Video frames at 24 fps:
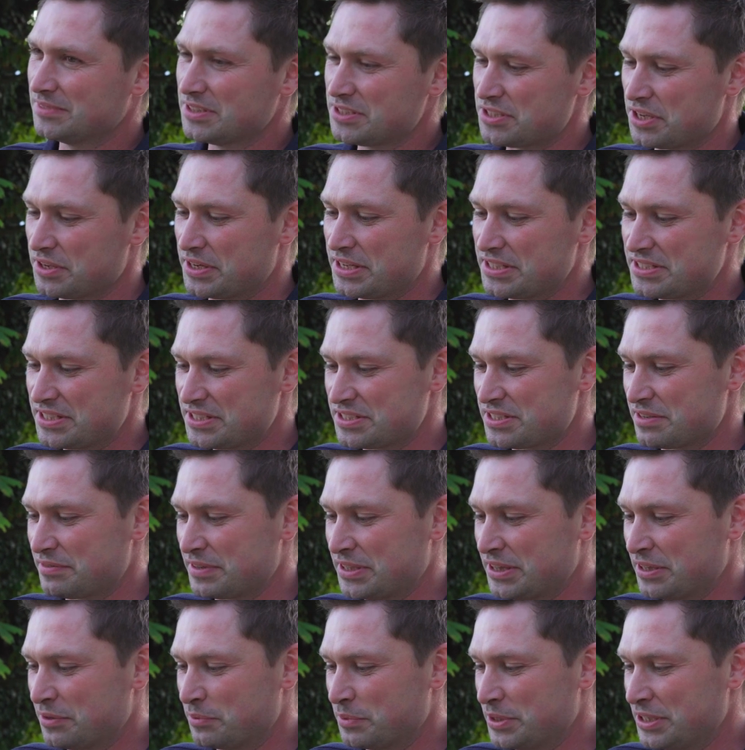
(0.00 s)
So this is
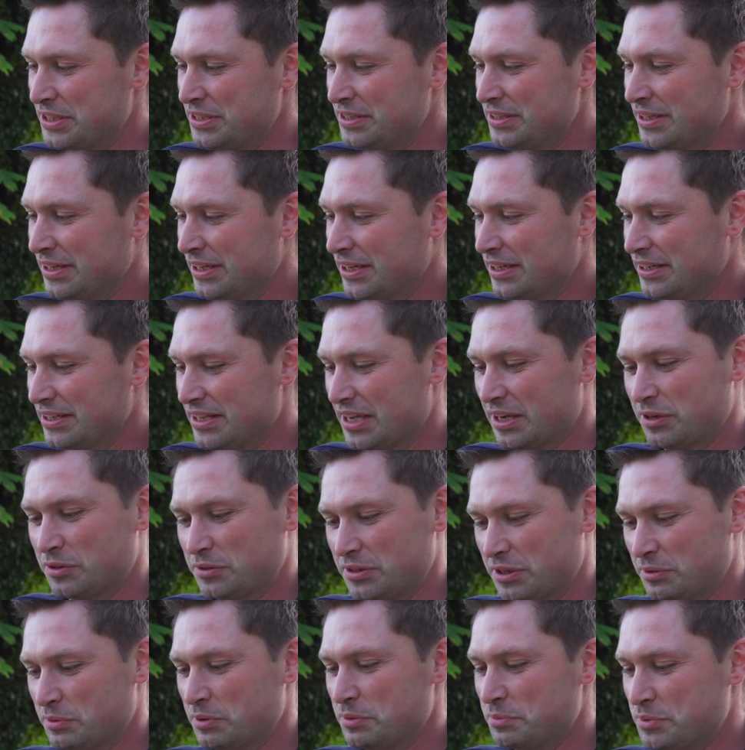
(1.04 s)
something that we
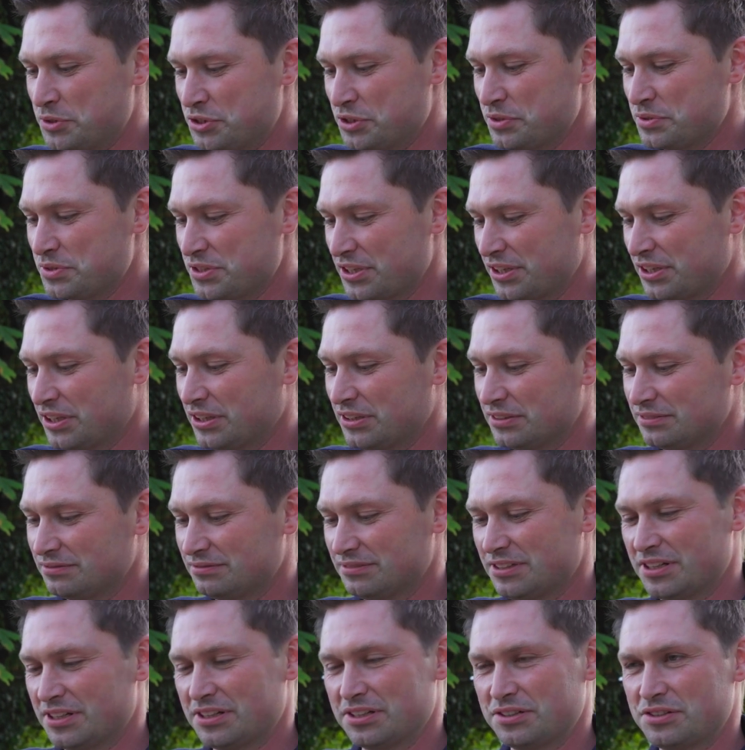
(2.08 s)
produce in our
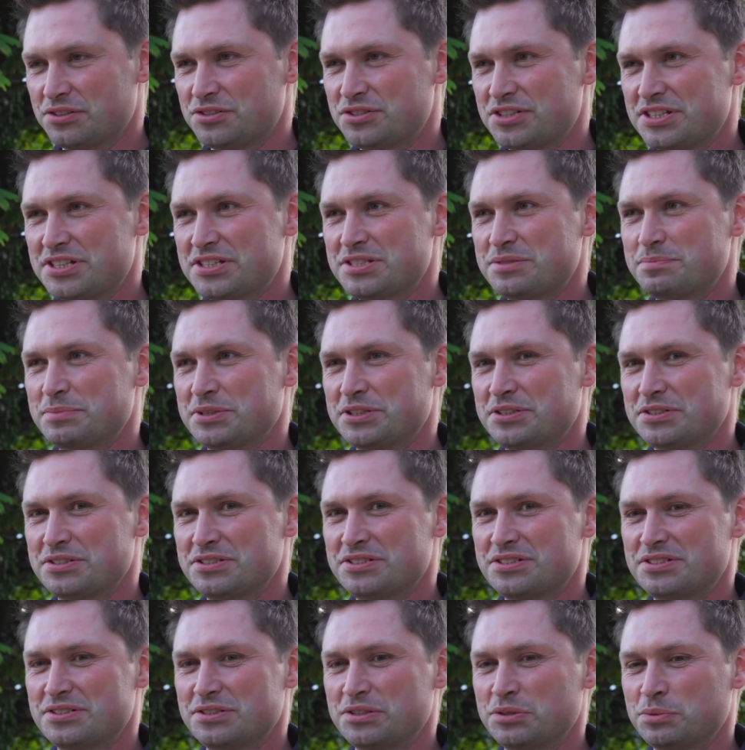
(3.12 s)
good years,
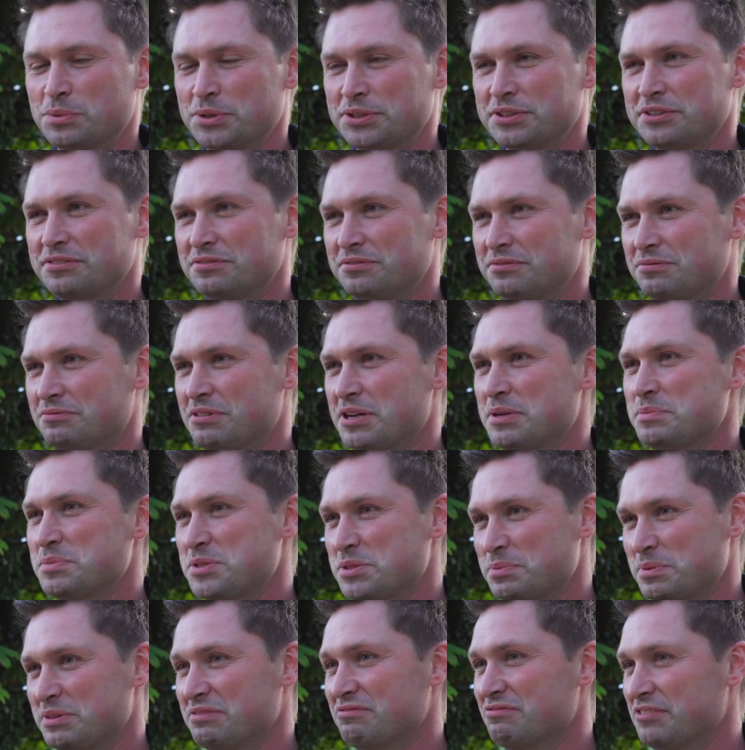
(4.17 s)
because you want the grapes
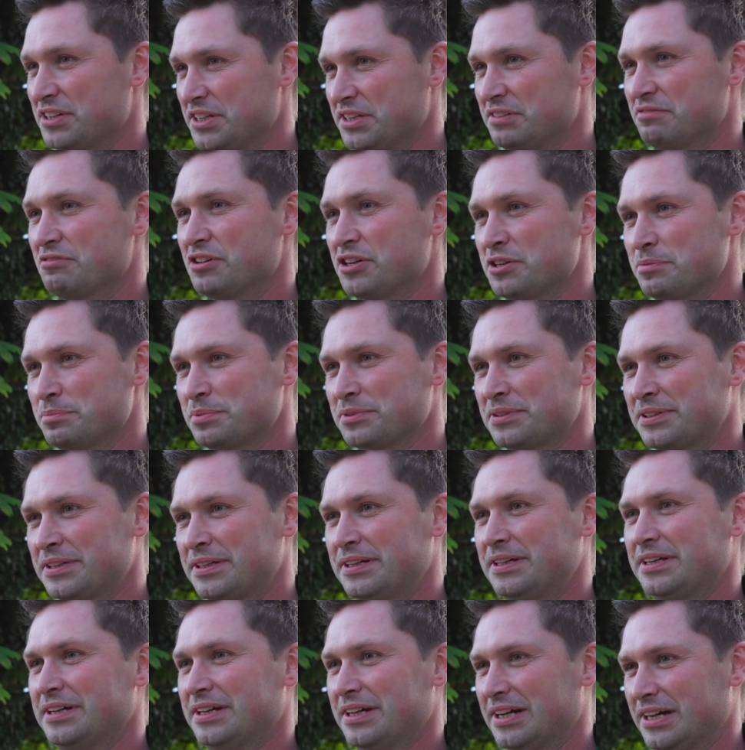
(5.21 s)
to be really ripe,
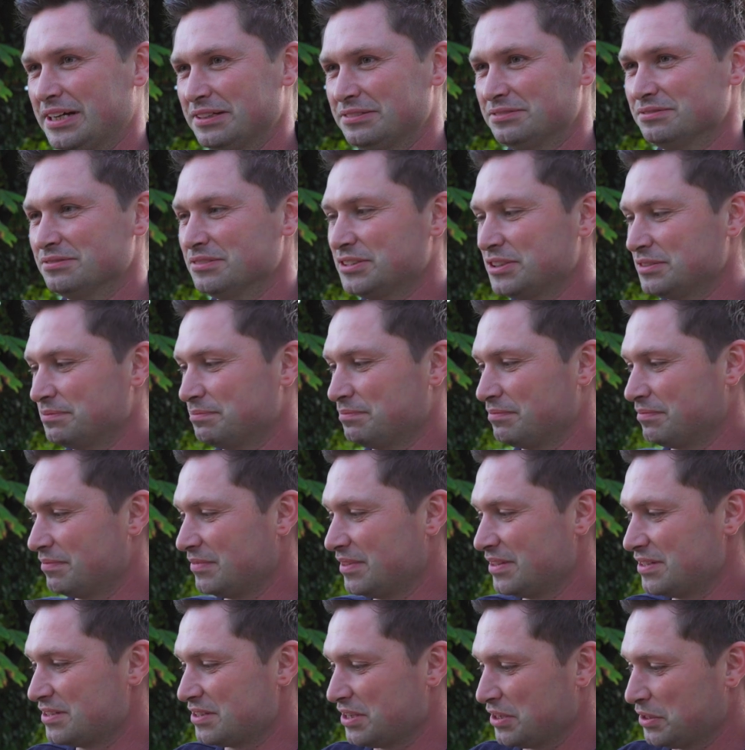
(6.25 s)
and
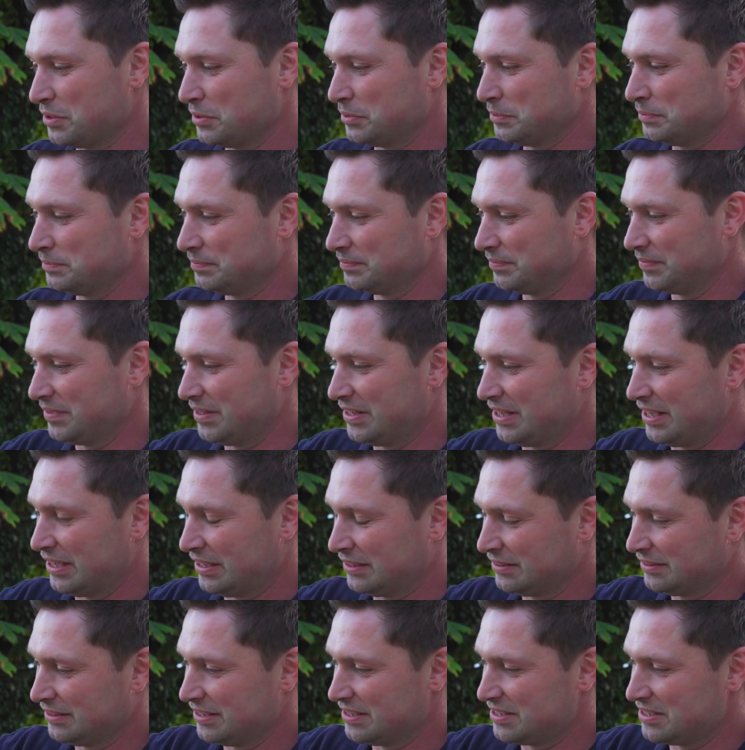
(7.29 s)
so
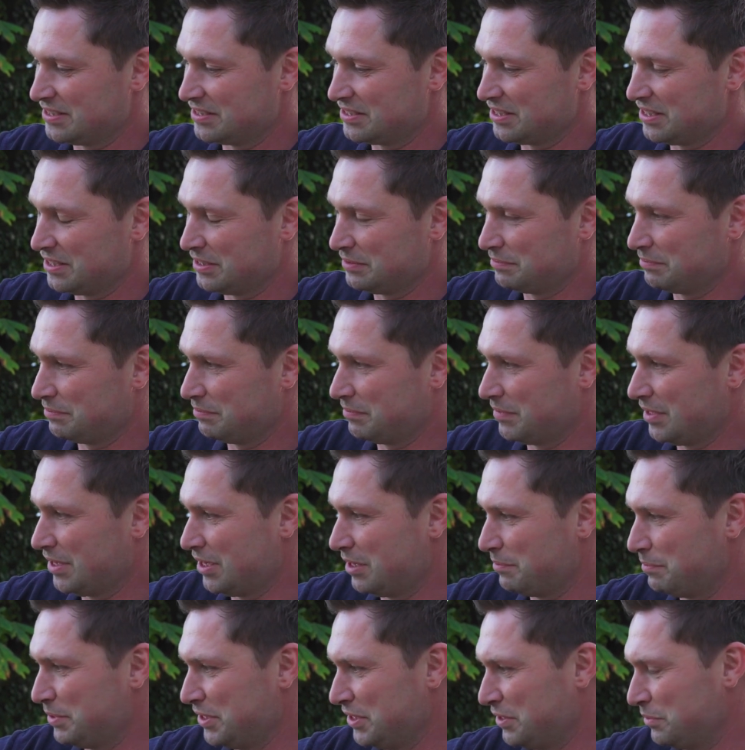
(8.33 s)
this is our
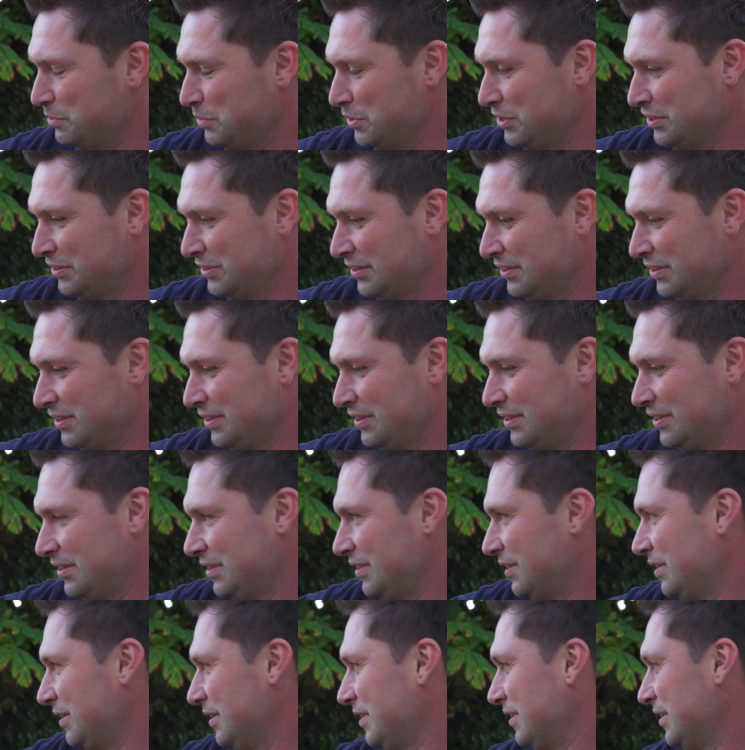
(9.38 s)
Pinot Noir,
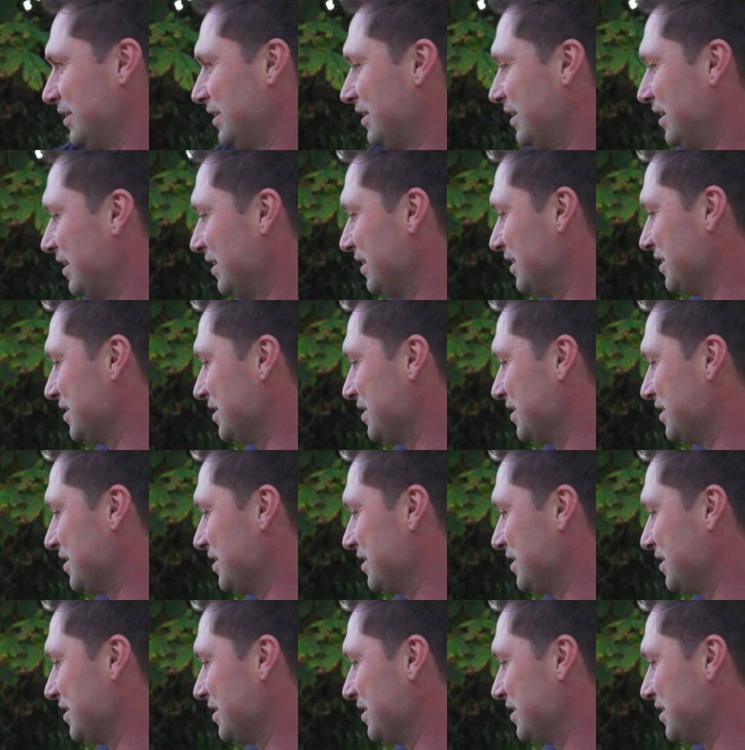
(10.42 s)
and